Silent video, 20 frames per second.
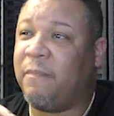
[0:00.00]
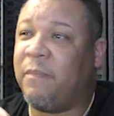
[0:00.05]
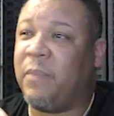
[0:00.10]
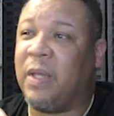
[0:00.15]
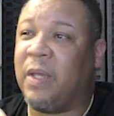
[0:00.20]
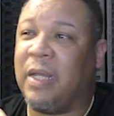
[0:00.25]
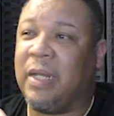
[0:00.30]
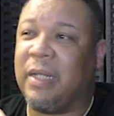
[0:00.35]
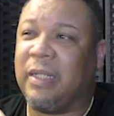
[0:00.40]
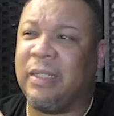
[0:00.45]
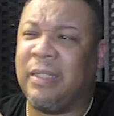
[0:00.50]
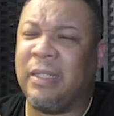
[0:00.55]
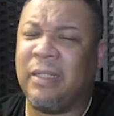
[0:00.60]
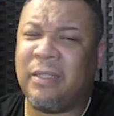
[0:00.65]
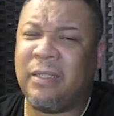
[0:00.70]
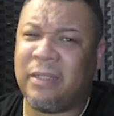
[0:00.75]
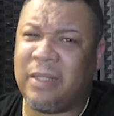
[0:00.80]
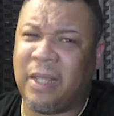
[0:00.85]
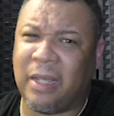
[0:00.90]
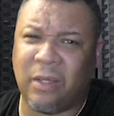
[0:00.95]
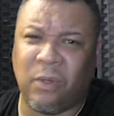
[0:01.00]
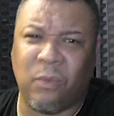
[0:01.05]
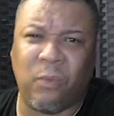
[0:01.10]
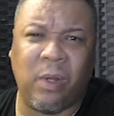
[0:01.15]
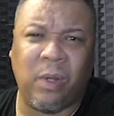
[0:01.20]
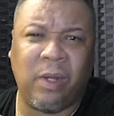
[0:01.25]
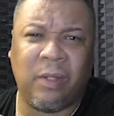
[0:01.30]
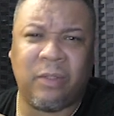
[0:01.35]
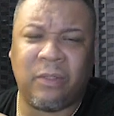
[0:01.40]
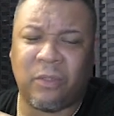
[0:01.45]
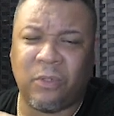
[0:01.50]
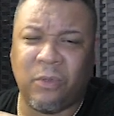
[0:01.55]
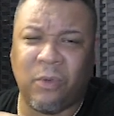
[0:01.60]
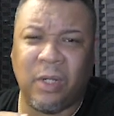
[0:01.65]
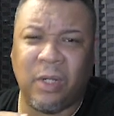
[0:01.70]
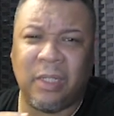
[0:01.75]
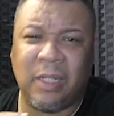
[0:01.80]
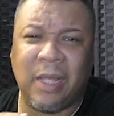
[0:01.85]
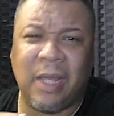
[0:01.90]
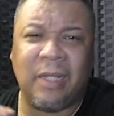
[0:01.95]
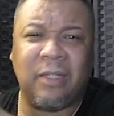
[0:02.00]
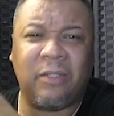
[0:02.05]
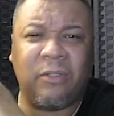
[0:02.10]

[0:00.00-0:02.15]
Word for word: But this is like a weird storyline.